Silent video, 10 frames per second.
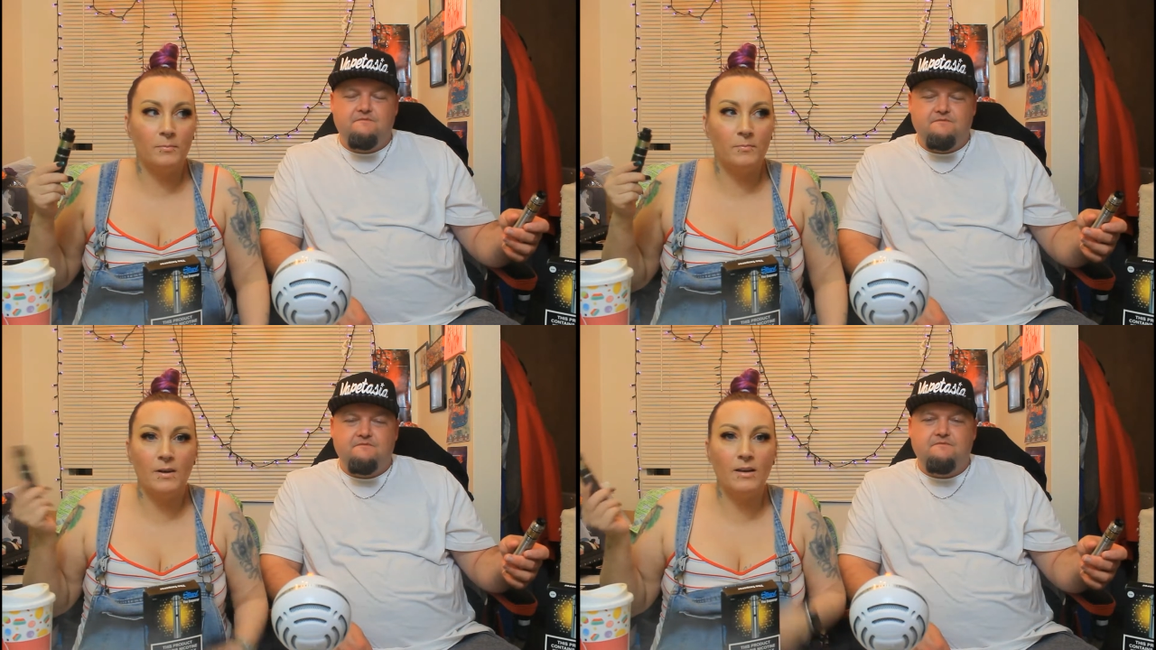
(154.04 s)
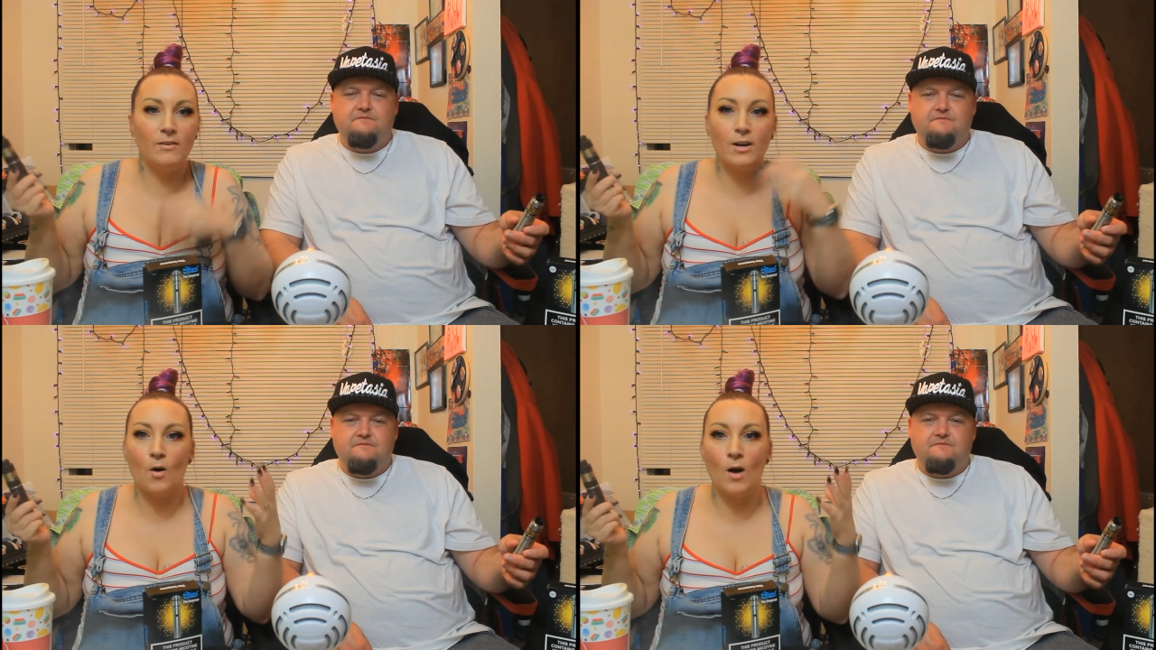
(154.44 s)
Speaker 1: even
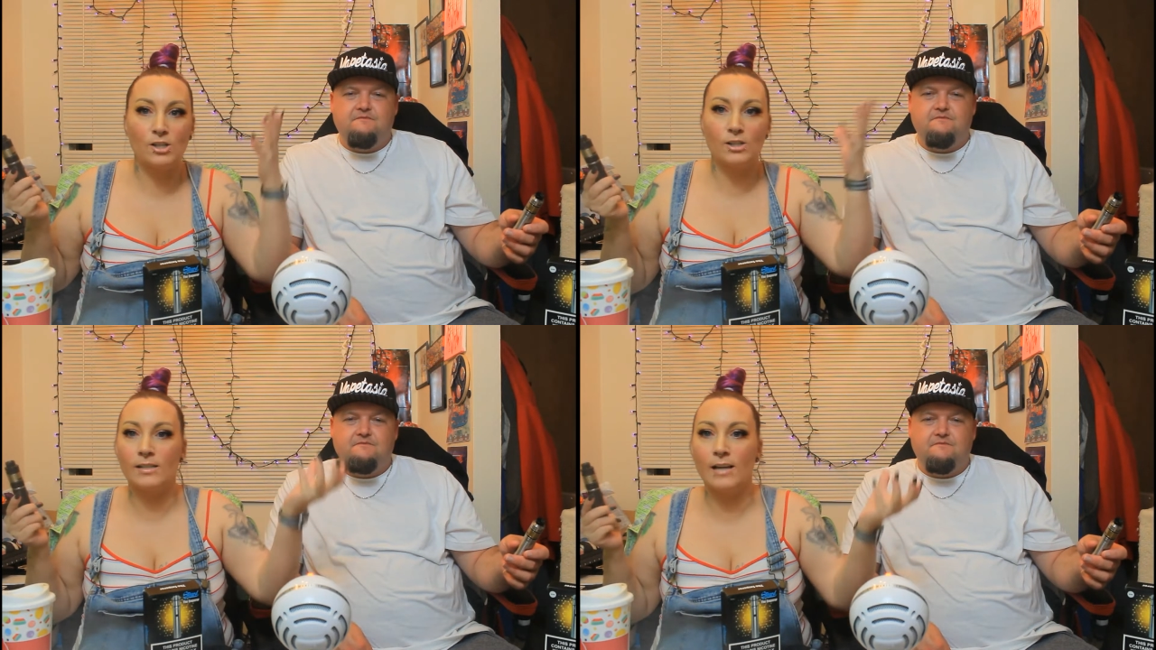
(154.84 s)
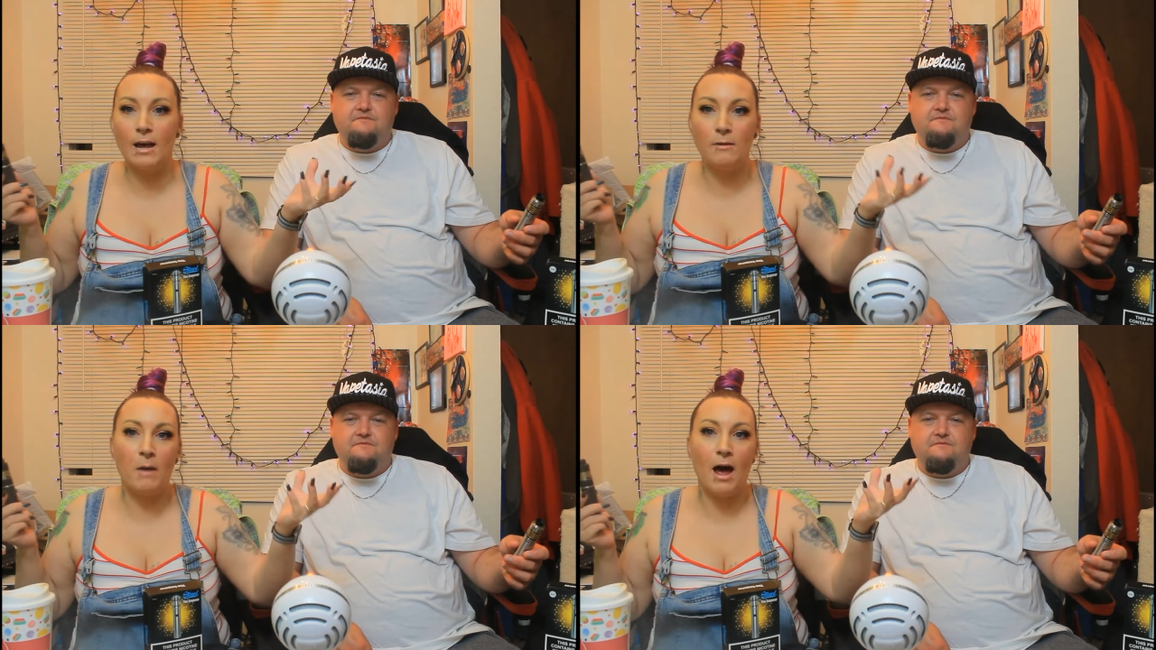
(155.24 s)
though I just
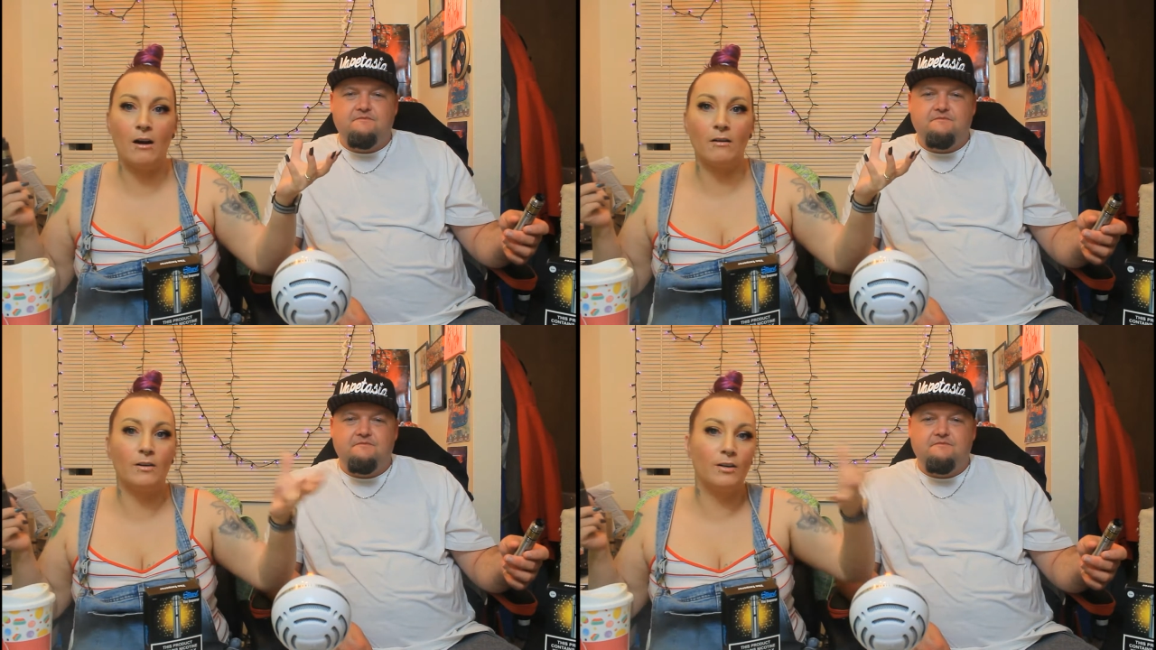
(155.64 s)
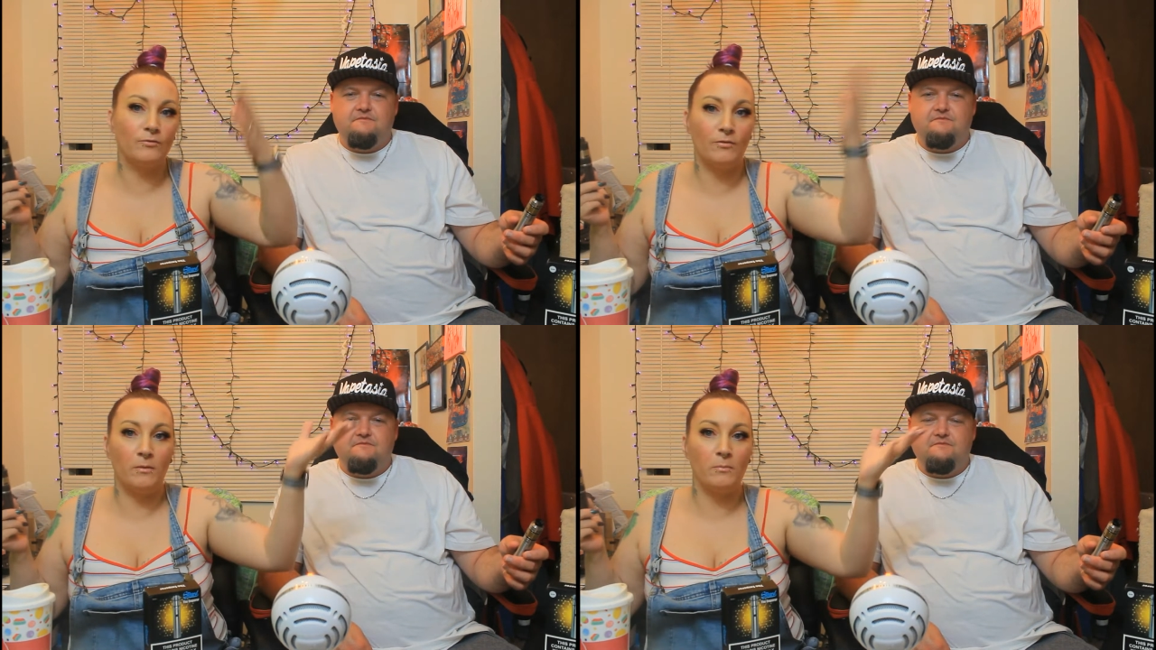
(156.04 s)
came out
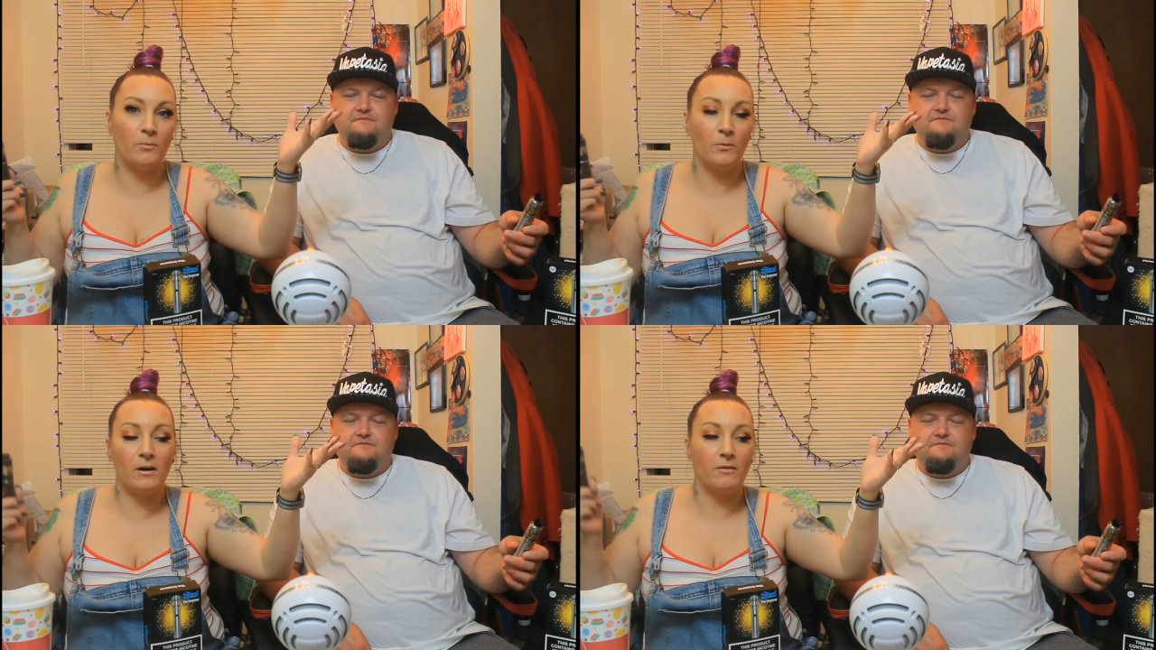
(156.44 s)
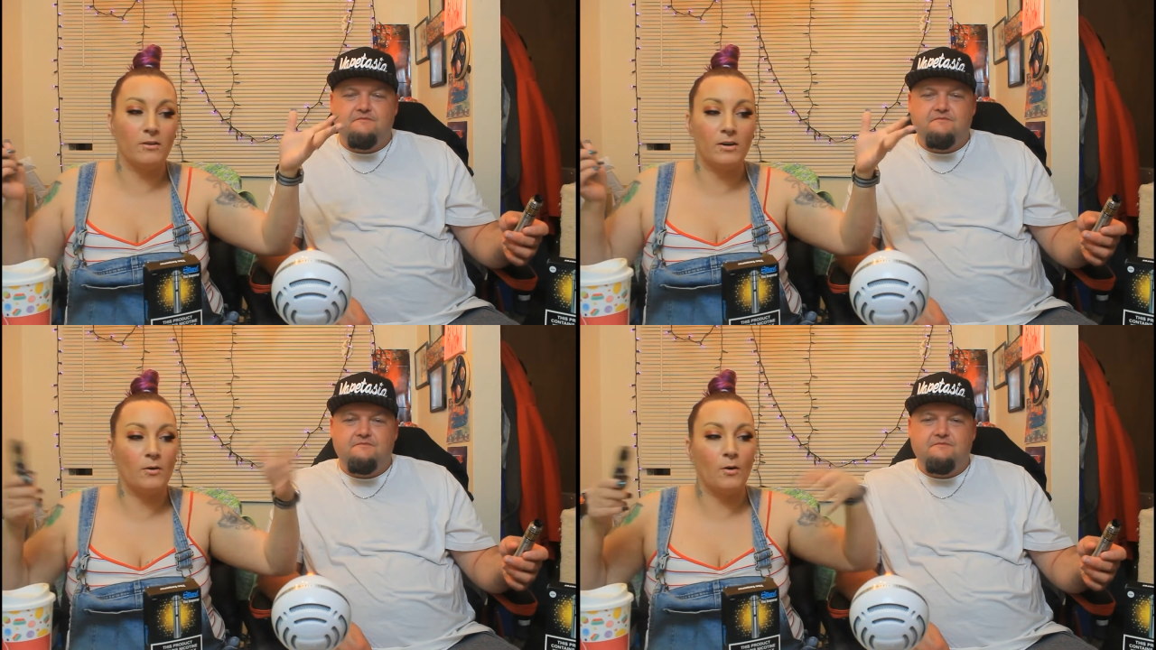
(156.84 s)
from
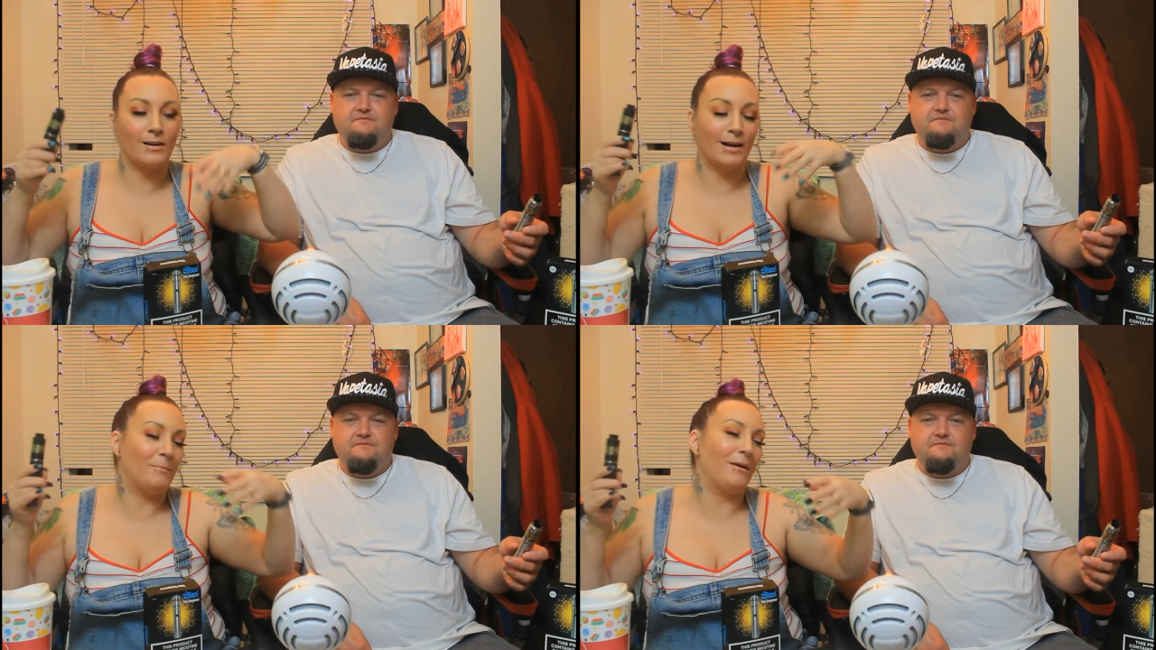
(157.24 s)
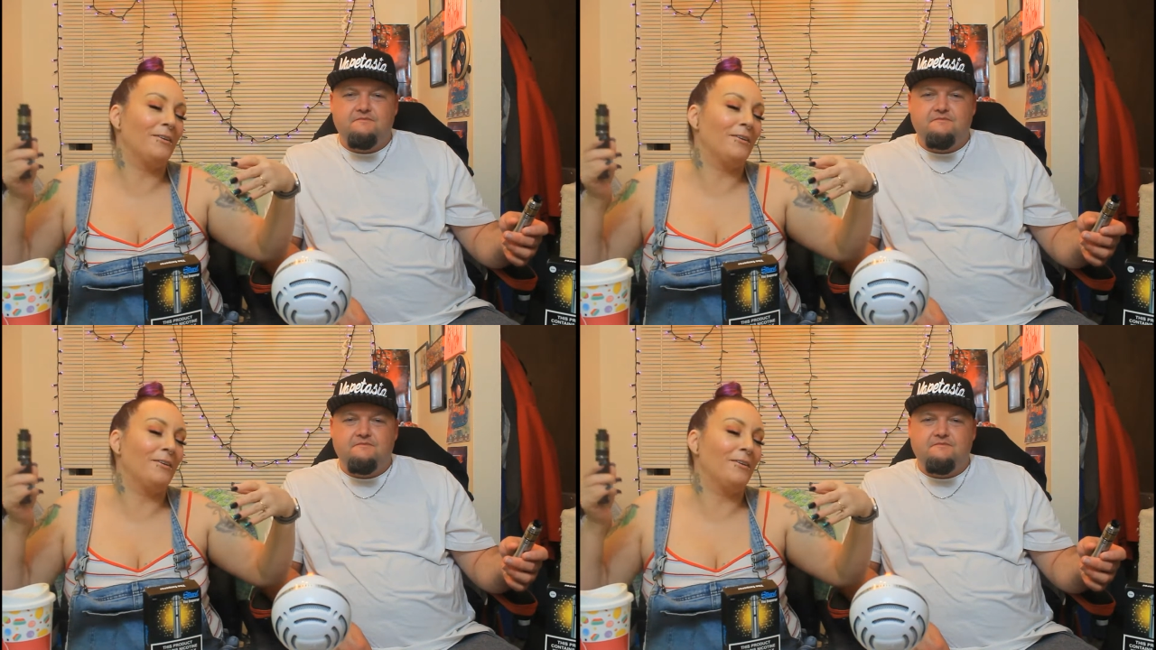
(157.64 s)
wherever or came out.